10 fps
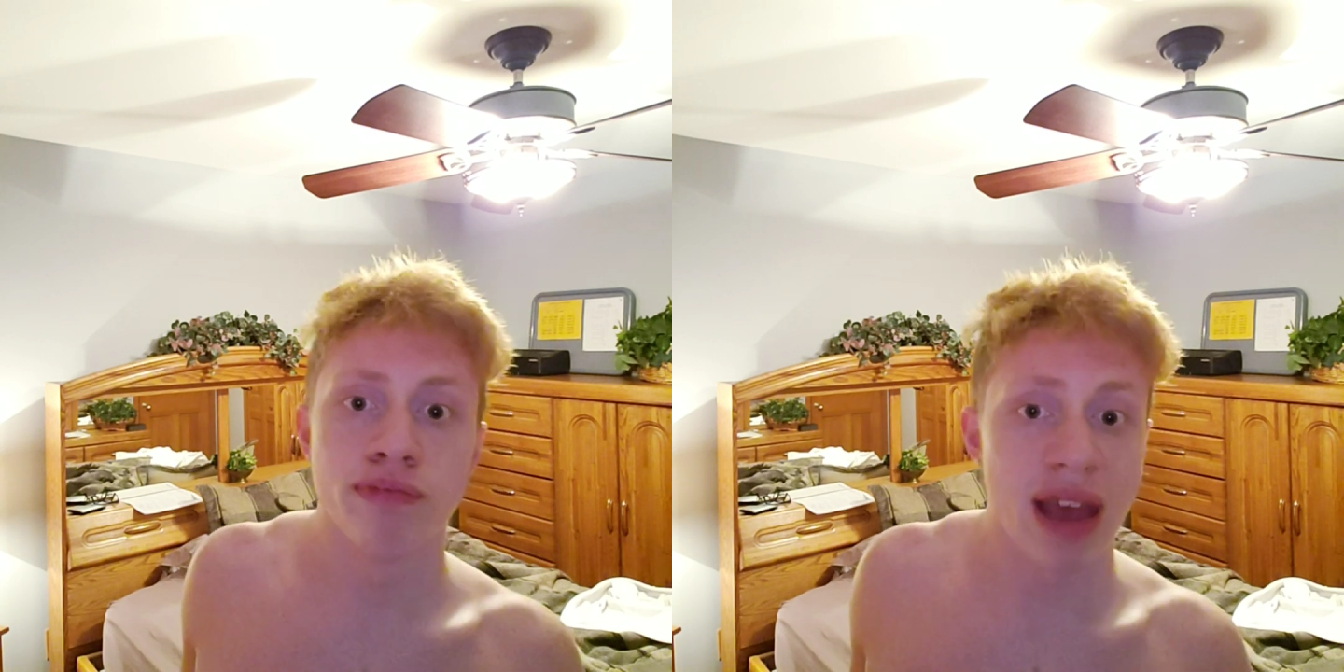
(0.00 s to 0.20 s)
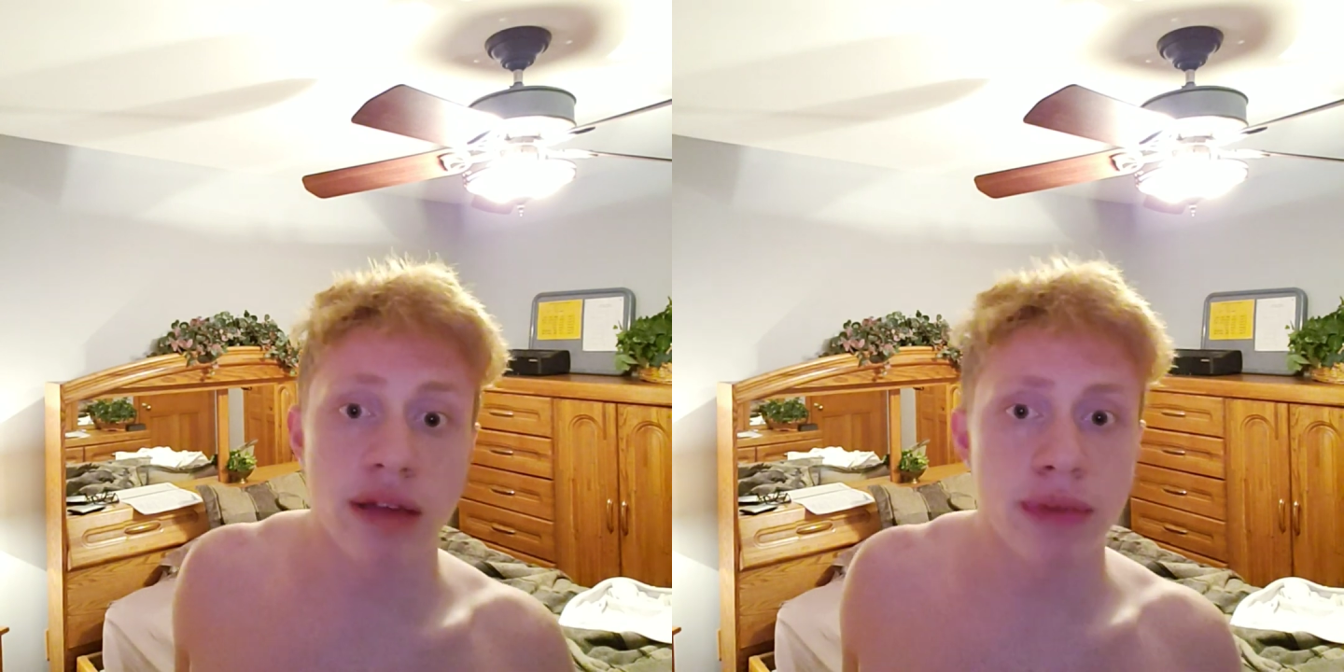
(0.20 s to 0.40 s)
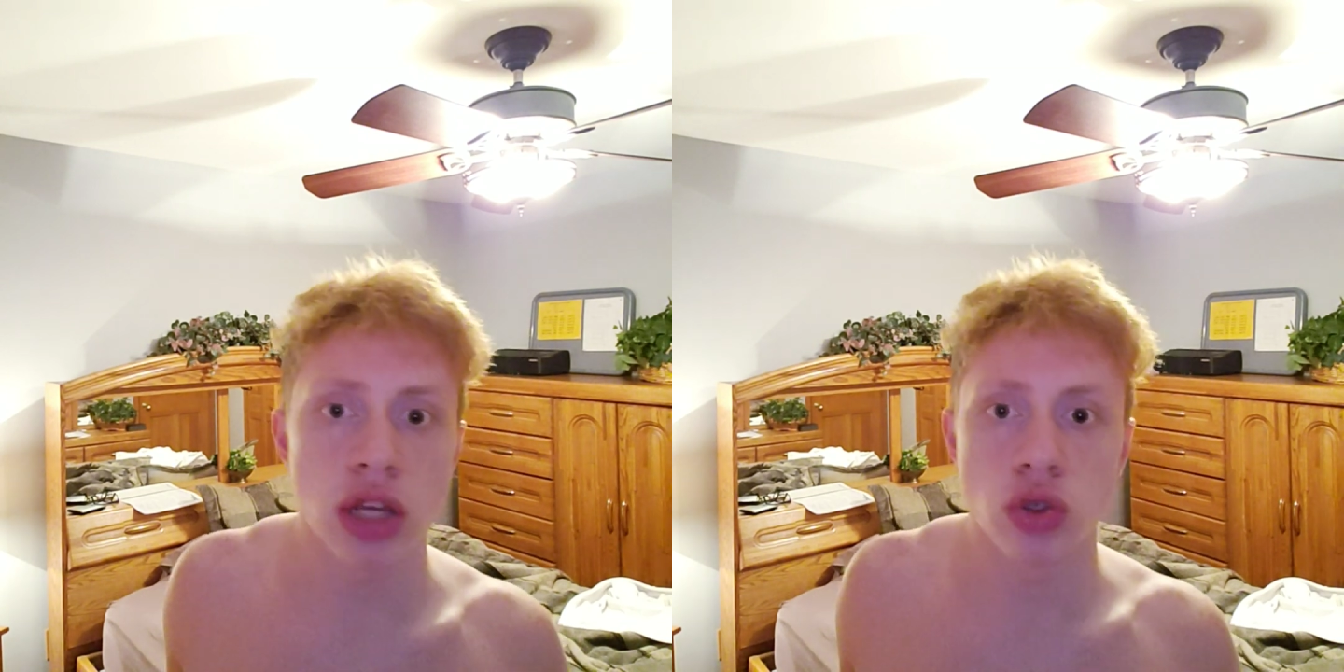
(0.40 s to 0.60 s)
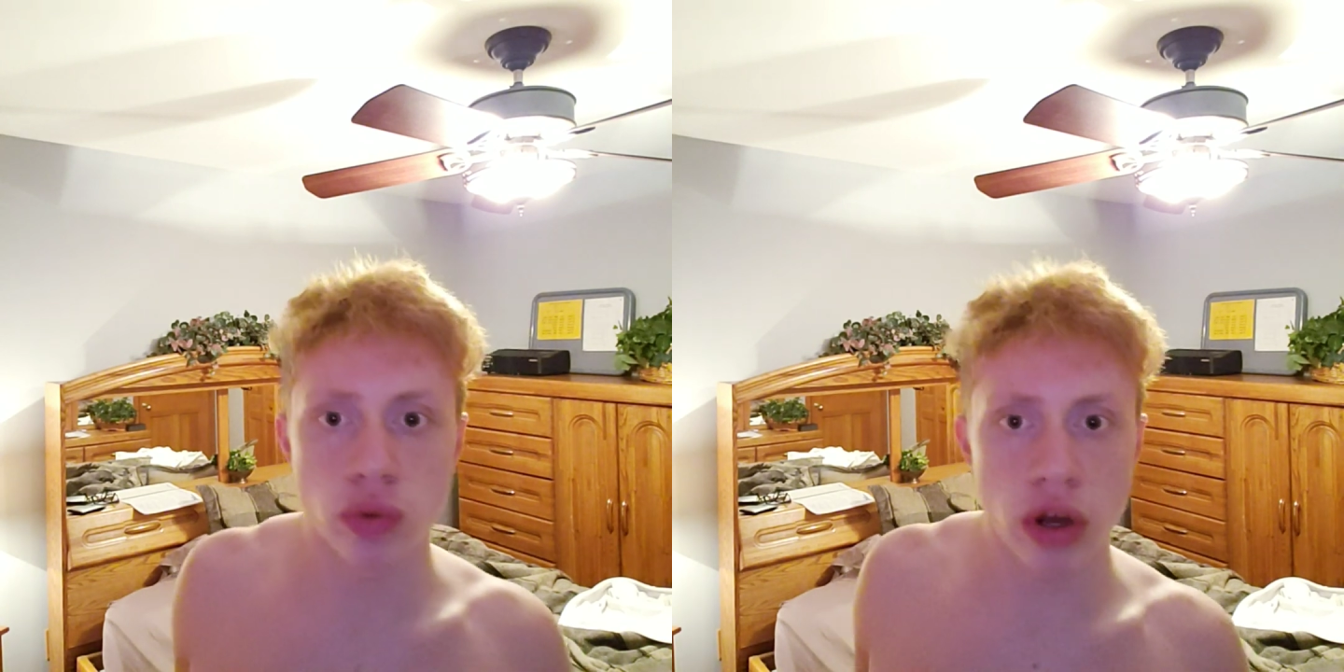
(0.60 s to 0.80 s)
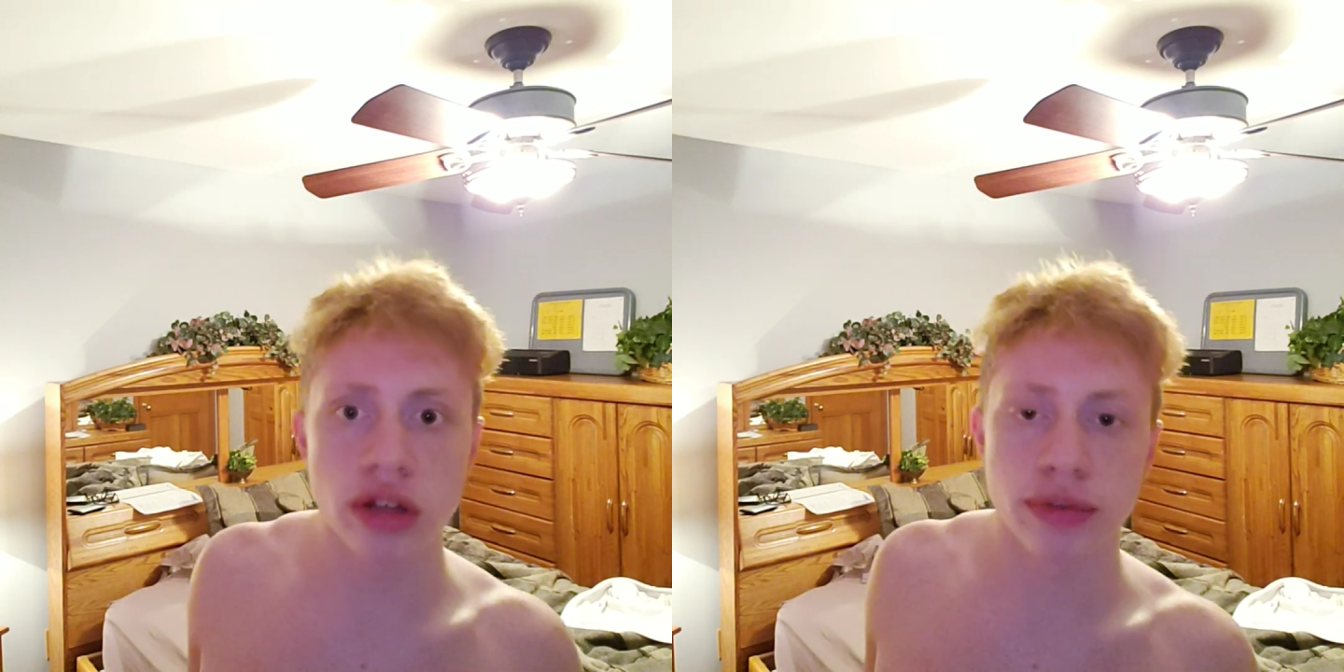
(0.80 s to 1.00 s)
Man-made
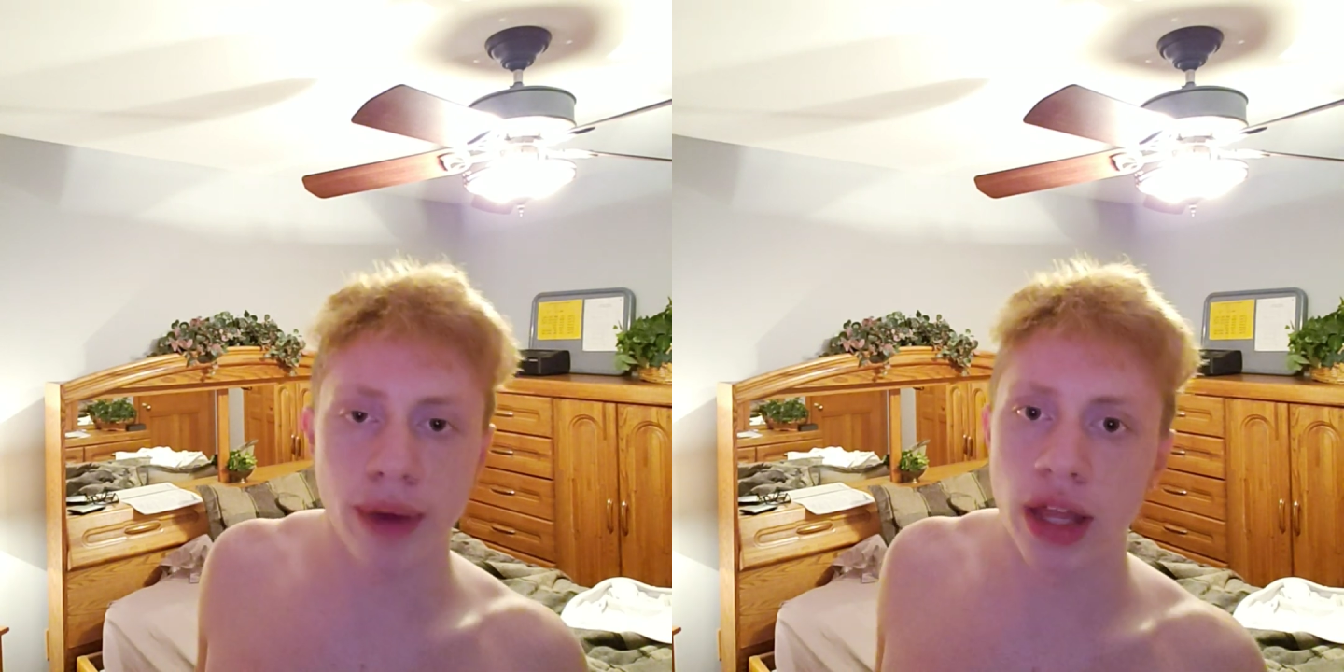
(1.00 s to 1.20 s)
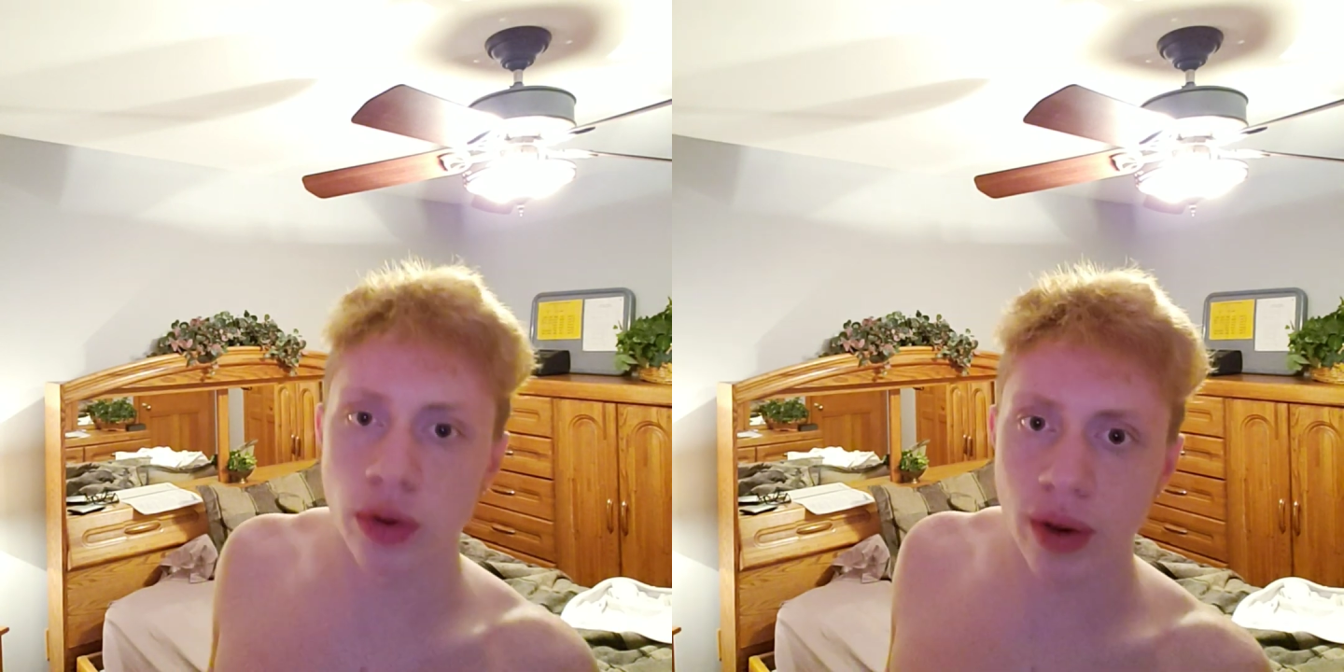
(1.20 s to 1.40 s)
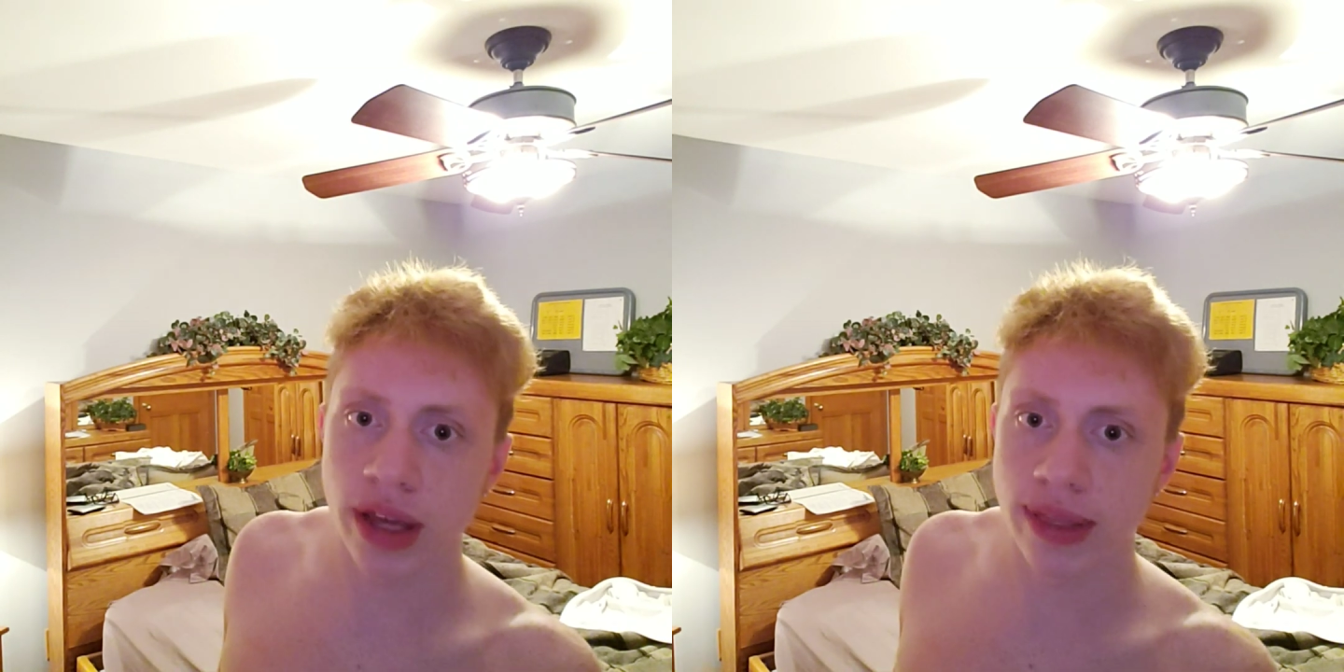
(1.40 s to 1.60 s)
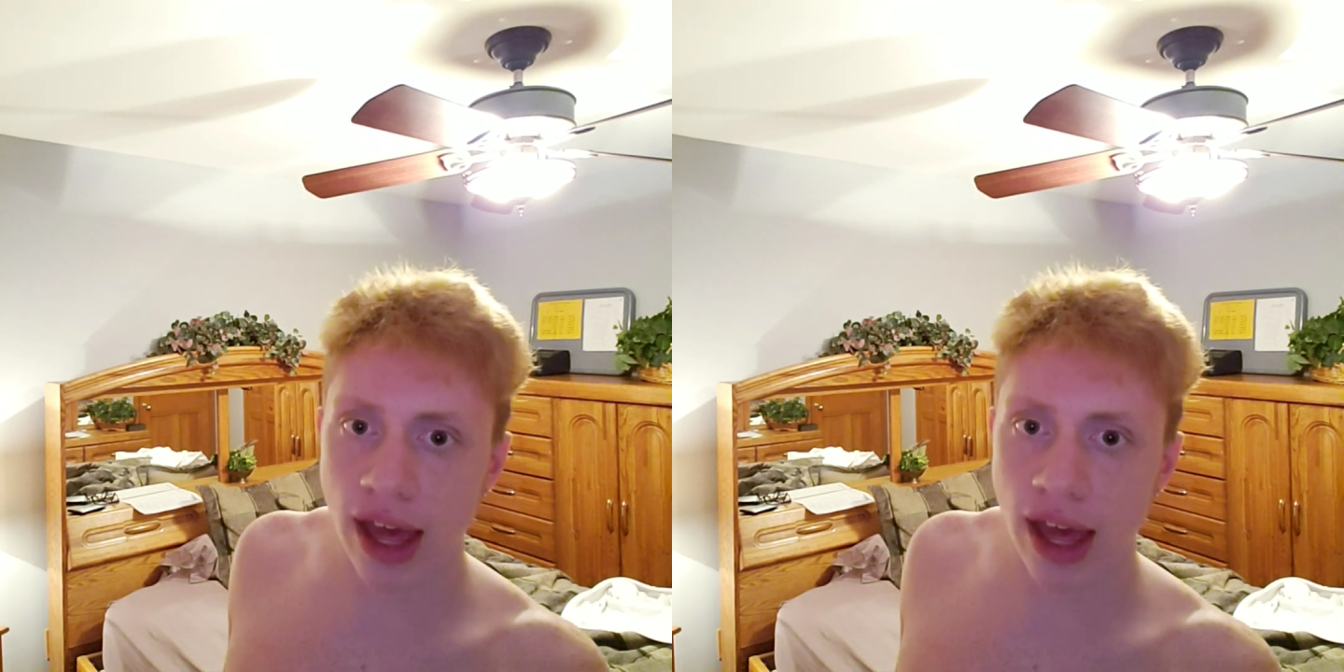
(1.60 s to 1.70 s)
drugs, by the way,